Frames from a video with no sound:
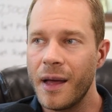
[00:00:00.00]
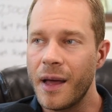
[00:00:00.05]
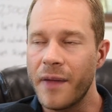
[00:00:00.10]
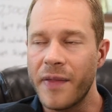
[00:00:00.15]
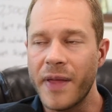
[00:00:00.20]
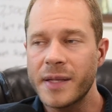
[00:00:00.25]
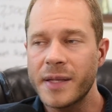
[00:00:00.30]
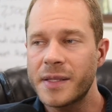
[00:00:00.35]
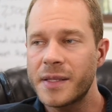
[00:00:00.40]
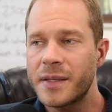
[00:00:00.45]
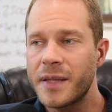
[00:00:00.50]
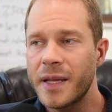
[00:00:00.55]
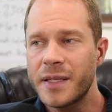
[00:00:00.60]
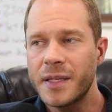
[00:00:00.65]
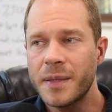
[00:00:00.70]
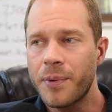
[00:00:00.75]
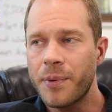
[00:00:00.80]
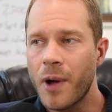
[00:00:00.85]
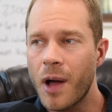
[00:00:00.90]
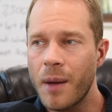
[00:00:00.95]
that's that's a
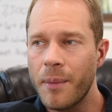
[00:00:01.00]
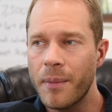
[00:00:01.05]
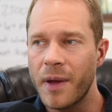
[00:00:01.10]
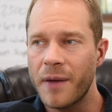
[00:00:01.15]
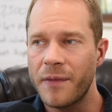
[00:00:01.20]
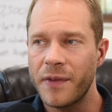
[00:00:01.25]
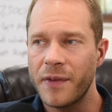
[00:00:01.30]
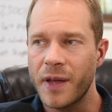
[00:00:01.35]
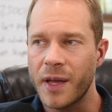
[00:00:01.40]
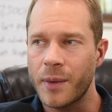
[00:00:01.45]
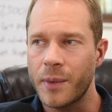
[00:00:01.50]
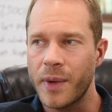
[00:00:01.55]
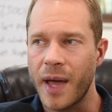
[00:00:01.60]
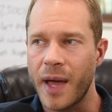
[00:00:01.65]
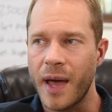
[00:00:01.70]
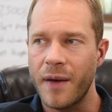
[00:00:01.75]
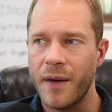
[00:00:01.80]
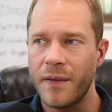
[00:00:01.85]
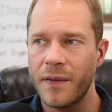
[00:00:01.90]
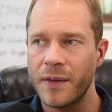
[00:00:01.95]
problem I feel like we
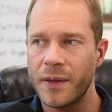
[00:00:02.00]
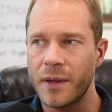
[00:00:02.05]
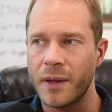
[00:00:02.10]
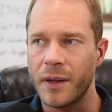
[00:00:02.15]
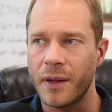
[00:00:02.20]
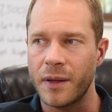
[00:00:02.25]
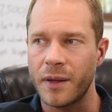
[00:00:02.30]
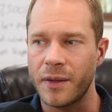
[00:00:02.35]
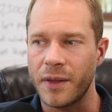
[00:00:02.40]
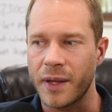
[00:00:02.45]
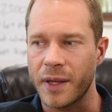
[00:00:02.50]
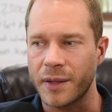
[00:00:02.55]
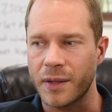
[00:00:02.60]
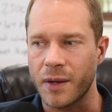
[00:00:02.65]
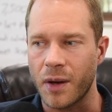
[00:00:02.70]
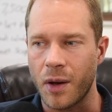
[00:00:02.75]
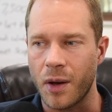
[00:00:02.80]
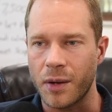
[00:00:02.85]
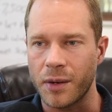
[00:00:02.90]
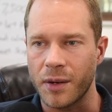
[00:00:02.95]
have in the like the
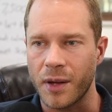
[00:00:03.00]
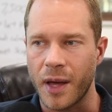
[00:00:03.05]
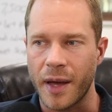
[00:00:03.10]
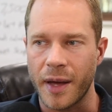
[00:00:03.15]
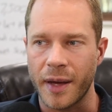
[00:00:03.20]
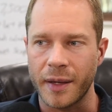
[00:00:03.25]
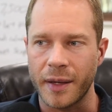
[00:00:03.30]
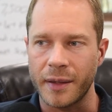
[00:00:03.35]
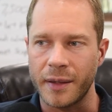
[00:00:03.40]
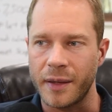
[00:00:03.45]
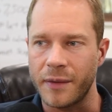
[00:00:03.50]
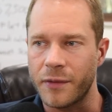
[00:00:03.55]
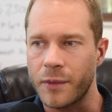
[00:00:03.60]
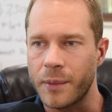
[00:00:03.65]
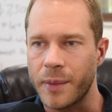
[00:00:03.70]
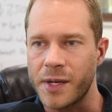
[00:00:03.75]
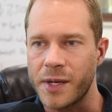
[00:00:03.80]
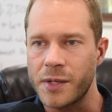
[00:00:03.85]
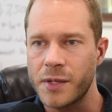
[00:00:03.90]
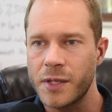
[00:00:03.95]
online
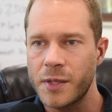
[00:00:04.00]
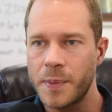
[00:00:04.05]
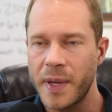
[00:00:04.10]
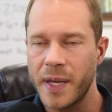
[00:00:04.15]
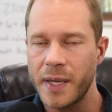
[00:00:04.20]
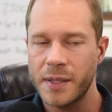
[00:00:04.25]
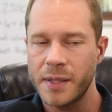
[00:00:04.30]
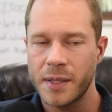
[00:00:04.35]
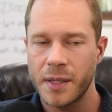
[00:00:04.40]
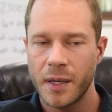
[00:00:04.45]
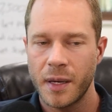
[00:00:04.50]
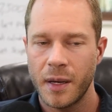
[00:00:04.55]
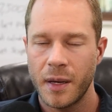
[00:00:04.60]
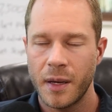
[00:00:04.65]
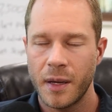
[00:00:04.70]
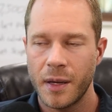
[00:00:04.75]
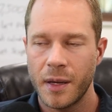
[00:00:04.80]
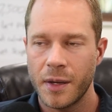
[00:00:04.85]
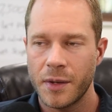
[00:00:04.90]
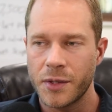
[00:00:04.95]
information space.
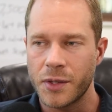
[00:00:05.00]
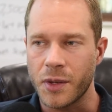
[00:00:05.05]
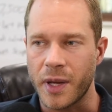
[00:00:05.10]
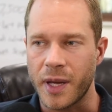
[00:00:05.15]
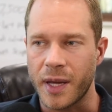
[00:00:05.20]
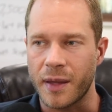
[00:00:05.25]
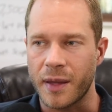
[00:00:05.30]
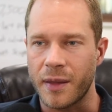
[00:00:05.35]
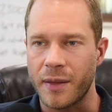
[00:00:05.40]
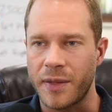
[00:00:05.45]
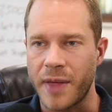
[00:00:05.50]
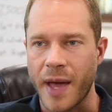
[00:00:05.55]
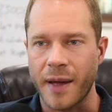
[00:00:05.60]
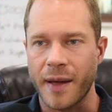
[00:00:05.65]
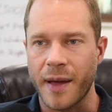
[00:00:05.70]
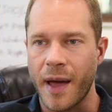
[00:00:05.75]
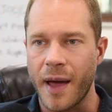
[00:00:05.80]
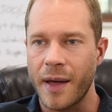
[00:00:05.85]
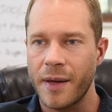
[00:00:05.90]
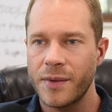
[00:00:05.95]
So like that
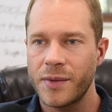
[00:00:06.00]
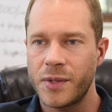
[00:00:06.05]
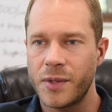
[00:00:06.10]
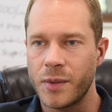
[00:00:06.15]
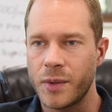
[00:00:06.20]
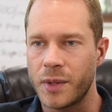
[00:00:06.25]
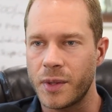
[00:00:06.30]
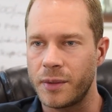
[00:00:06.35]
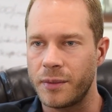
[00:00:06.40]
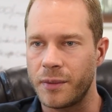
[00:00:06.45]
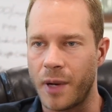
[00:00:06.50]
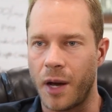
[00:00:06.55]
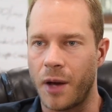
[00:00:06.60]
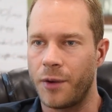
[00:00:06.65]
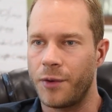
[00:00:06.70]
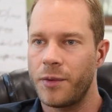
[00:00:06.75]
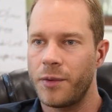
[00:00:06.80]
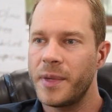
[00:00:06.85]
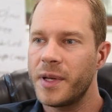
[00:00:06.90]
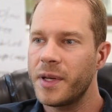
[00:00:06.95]
guy who's doing
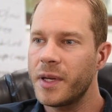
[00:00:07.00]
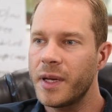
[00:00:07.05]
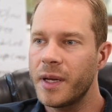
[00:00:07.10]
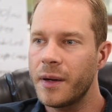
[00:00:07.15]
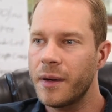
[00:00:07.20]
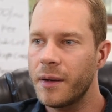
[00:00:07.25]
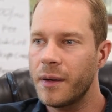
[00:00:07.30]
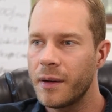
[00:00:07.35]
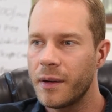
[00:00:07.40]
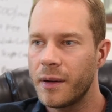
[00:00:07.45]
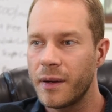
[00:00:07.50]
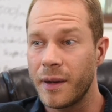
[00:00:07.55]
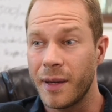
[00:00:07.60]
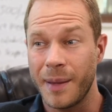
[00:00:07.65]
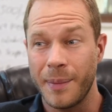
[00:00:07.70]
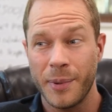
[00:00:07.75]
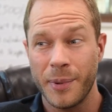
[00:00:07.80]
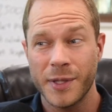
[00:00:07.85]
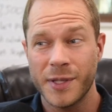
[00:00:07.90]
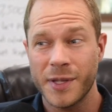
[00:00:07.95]
100 million a year, he
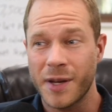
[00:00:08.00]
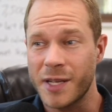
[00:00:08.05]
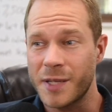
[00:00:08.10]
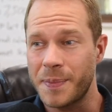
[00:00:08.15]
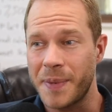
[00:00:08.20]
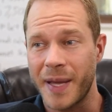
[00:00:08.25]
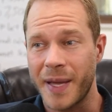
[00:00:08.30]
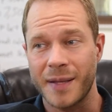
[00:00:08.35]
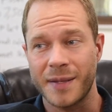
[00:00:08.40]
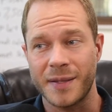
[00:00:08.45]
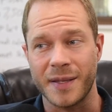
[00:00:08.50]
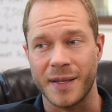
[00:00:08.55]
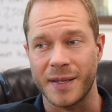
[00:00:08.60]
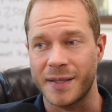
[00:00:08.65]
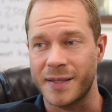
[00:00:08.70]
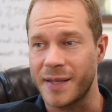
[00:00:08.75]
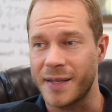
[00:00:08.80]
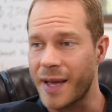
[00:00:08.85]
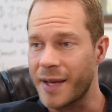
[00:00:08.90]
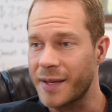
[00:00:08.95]
puts on his pants the
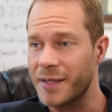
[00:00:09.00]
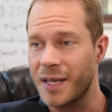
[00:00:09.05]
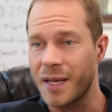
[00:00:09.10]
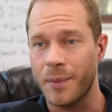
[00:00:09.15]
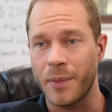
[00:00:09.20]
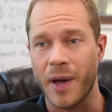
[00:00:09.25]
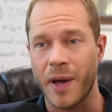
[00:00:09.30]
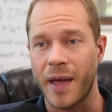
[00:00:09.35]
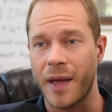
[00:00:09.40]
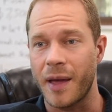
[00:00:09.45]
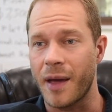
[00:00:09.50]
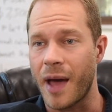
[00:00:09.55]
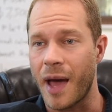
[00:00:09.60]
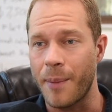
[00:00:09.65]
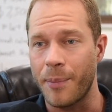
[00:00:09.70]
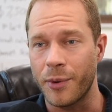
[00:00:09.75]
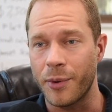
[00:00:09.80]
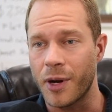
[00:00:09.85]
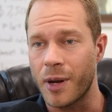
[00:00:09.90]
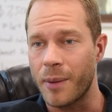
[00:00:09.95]
exact same way I
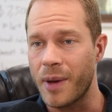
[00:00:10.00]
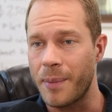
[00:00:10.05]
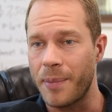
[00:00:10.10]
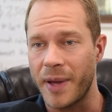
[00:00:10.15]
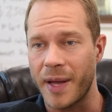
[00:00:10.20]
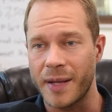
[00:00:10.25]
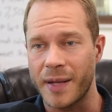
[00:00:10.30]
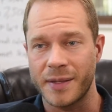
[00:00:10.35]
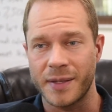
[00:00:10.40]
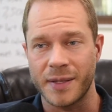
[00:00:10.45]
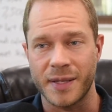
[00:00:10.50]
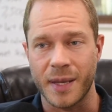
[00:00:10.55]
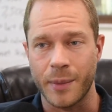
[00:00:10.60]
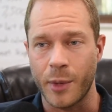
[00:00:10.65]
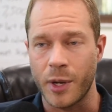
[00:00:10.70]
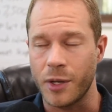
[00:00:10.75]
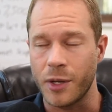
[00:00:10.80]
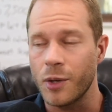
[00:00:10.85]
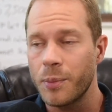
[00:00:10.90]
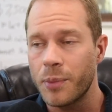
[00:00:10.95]
put on my pants, the same way
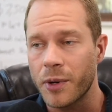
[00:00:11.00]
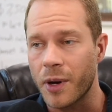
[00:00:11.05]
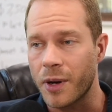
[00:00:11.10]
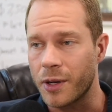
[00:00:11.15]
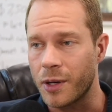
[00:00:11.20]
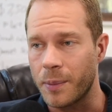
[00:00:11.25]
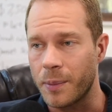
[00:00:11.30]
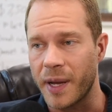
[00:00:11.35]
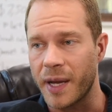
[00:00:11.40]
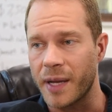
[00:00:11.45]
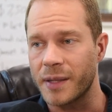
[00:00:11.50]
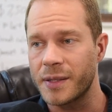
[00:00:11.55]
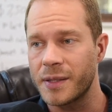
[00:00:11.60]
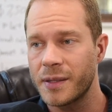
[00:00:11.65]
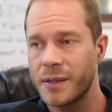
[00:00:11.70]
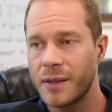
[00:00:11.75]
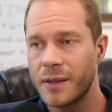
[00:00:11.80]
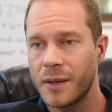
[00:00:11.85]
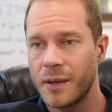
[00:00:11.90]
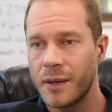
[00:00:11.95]
you put on your pants,
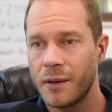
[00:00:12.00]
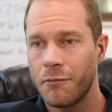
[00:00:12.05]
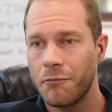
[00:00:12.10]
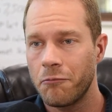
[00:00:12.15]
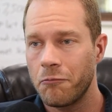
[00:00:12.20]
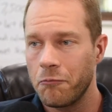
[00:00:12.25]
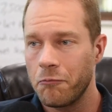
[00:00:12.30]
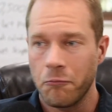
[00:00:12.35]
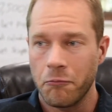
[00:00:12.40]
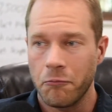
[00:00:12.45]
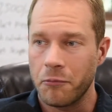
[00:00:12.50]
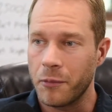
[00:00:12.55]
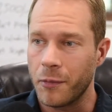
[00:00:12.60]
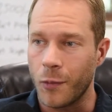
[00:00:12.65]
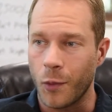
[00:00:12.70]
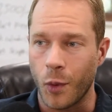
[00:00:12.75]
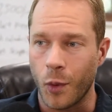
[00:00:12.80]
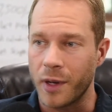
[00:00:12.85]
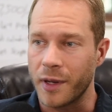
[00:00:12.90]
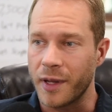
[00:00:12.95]

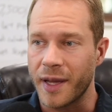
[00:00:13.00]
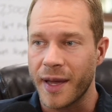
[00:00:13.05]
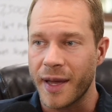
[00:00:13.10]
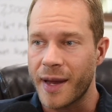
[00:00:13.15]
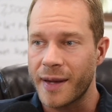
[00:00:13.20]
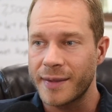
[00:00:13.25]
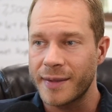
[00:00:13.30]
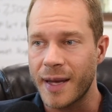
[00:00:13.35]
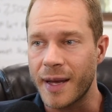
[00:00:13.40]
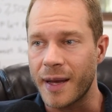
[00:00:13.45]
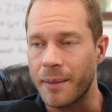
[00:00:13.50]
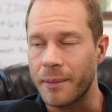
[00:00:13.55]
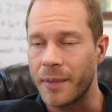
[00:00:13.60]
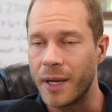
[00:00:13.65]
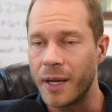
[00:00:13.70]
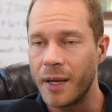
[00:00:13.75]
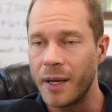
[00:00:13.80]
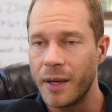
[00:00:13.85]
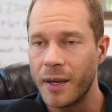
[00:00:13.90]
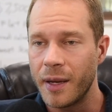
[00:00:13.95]
one leg at a time.
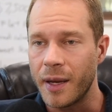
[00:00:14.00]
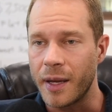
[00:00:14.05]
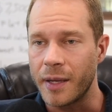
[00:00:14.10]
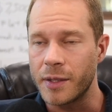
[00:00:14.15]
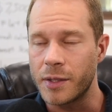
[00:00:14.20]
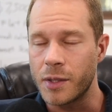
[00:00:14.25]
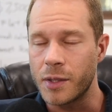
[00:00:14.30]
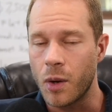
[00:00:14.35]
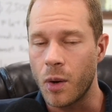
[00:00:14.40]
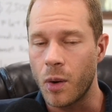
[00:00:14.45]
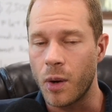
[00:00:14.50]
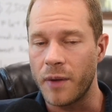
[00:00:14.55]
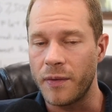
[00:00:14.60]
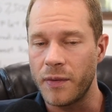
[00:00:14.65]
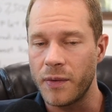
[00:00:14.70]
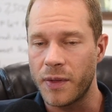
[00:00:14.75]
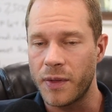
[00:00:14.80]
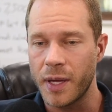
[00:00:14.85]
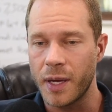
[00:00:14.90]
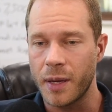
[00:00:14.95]
And so if you
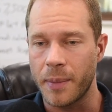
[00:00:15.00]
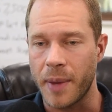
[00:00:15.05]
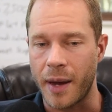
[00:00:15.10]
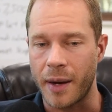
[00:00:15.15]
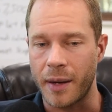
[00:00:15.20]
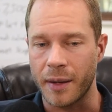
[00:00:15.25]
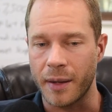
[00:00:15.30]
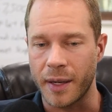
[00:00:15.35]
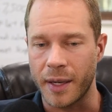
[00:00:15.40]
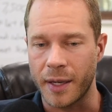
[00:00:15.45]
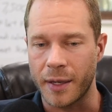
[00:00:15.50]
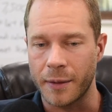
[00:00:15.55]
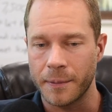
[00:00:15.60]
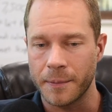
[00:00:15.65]
think about it, like